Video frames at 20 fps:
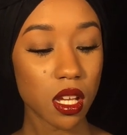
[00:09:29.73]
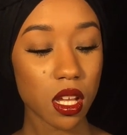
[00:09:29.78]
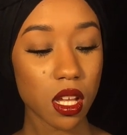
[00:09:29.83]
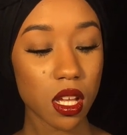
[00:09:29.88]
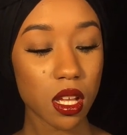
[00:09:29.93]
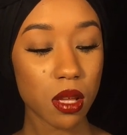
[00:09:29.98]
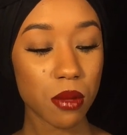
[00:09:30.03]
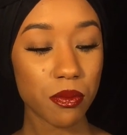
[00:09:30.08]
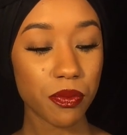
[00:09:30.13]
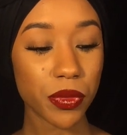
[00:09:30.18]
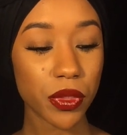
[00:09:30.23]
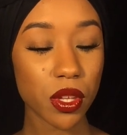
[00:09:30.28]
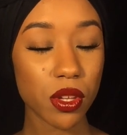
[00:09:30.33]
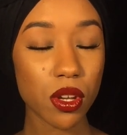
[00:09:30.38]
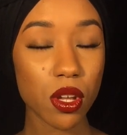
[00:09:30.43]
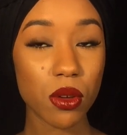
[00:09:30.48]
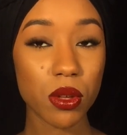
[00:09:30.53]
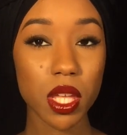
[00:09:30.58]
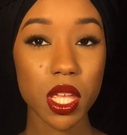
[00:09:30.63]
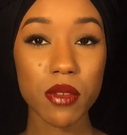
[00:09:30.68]
Um, you
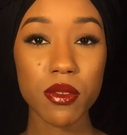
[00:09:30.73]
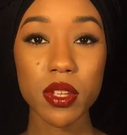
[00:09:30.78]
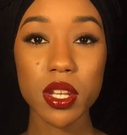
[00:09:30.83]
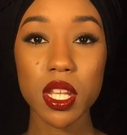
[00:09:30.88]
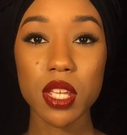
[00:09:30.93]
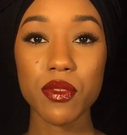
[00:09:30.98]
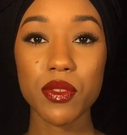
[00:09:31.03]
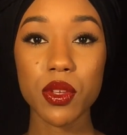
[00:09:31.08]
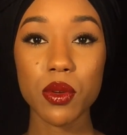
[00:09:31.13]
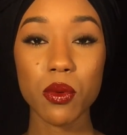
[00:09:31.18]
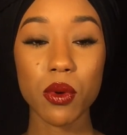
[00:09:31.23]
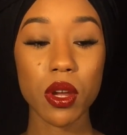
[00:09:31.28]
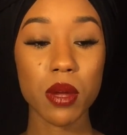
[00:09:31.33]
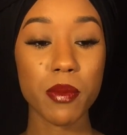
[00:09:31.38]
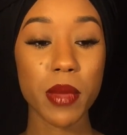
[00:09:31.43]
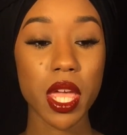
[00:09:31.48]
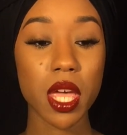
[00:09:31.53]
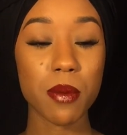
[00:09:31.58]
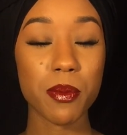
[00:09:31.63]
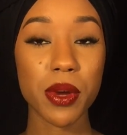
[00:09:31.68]
know, even if you were a
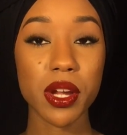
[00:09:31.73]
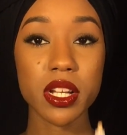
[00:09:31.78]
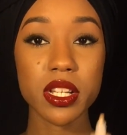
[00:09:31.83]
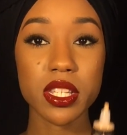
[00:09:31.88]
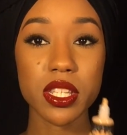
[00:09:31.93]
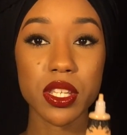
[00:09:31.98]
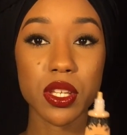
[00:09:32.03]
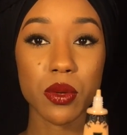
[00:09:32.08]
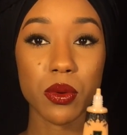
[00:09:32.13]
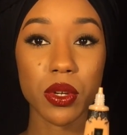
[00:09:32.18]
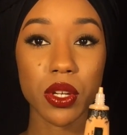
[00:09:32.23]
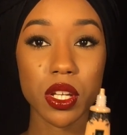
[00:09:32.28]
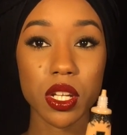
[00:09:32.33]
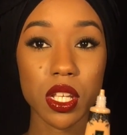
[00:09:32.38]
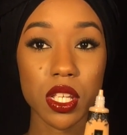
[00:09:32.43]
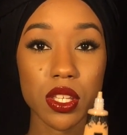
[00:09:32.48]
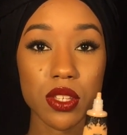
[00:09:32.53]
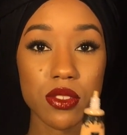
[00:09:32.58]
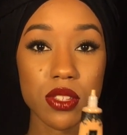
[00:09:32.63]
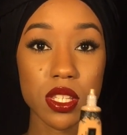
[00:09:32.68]
makeup artist and you were going
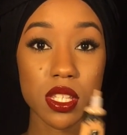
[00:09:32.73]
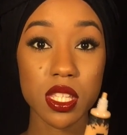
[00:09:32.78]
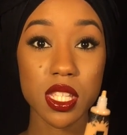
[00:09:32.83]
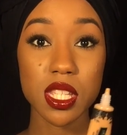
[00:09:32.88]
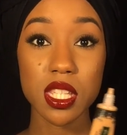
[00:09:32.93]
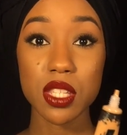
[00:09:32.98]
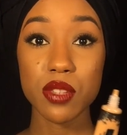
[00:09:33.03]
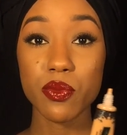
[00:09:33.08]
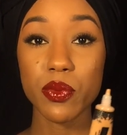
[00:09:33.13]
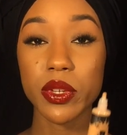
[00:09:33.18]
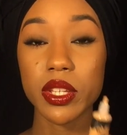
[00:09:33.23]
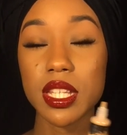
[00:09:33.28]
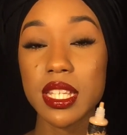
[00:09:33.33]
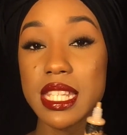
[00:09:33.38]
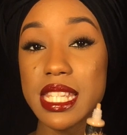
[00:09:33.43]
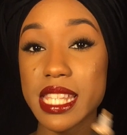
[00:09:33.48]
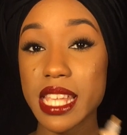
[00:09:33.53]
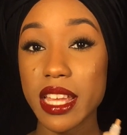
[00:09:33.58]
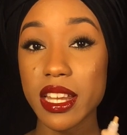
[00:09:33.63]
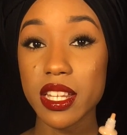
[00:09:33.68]
to use this, this is
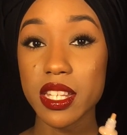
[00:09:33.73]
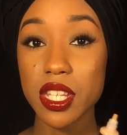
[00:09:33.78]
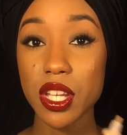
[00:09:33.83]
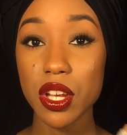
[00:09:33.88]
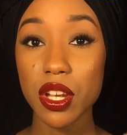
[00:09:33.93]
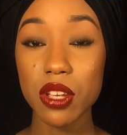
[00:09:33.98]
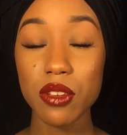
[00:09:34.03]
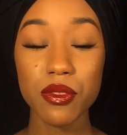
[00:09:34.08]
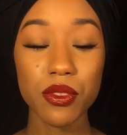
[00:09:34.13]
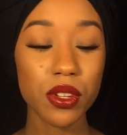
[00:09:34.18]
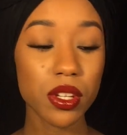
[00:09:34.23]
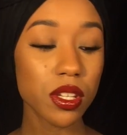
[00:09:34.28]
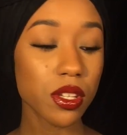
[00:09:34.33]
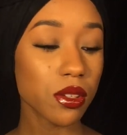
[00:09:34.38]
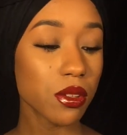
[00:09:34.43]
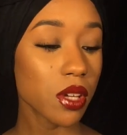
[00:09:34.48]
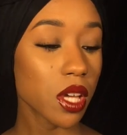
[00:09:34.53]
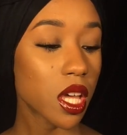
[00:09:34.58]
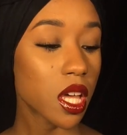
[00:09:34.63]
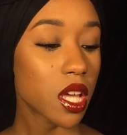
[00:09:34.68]
really sanitary for
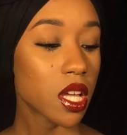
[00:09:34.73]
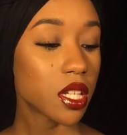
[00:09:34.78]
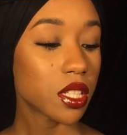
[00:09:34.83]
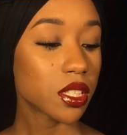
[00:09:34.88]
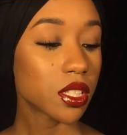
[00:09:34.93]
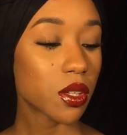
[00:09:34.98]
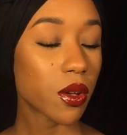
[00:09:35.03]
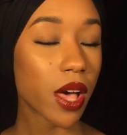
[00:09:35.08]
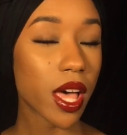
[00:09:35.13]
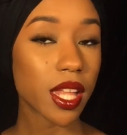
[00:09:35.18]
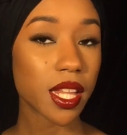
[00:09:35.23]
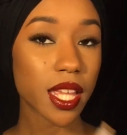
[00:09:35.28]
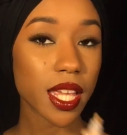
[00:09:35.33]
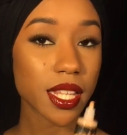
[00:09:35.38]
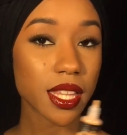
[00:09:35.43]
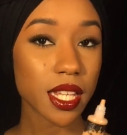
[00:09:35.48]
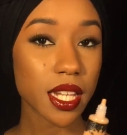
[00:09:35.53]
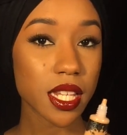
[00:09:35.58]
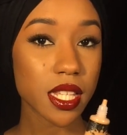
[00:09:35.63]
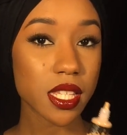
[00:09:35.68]
you. So I
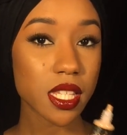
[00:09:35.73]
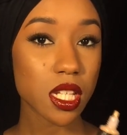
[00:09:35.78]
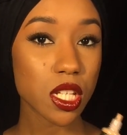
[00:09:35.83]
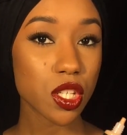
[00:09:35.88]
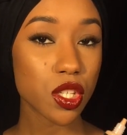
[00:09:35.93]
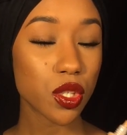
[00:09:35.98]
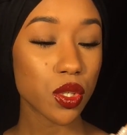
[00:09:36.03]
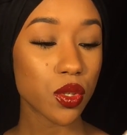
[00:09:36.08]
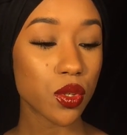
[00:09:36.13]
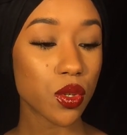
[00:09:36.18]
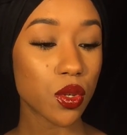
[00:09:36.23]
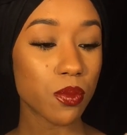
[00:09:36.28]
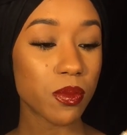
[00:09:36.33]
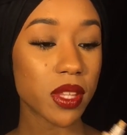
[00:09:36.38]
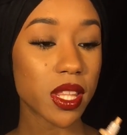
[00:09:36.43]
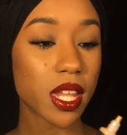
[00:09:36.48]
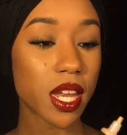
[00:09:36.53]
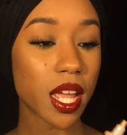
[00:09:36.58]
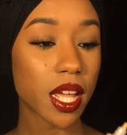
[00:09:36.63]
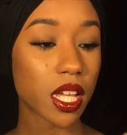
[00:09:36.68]
like that it's in a tube
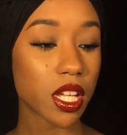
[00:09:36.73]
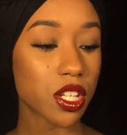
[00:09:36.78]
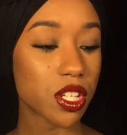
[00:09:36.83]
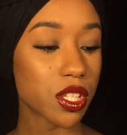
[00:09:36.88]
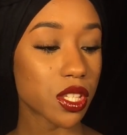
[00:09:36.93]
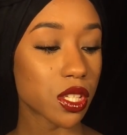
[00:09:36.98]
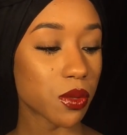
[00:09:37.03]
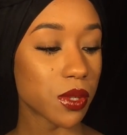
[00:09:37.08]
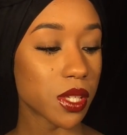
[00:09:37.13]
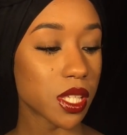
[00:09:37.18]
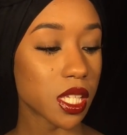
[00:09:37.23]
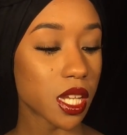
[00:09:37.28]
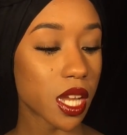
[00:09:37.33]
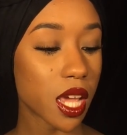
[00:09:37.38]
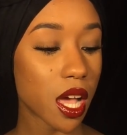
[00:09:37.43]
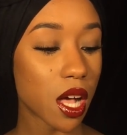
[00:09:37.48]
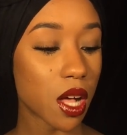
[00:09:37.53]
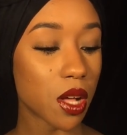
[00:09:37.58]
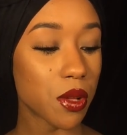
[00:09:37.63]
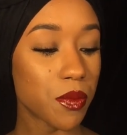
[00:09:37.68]
and then I could just squeeze it
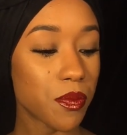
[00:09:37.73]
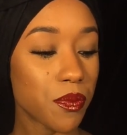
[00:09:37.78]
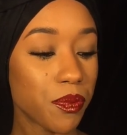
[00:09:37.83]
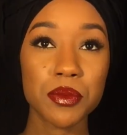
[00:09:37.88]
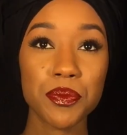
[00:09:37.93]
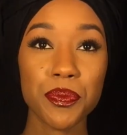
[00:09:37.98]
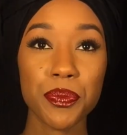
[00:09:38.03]
out.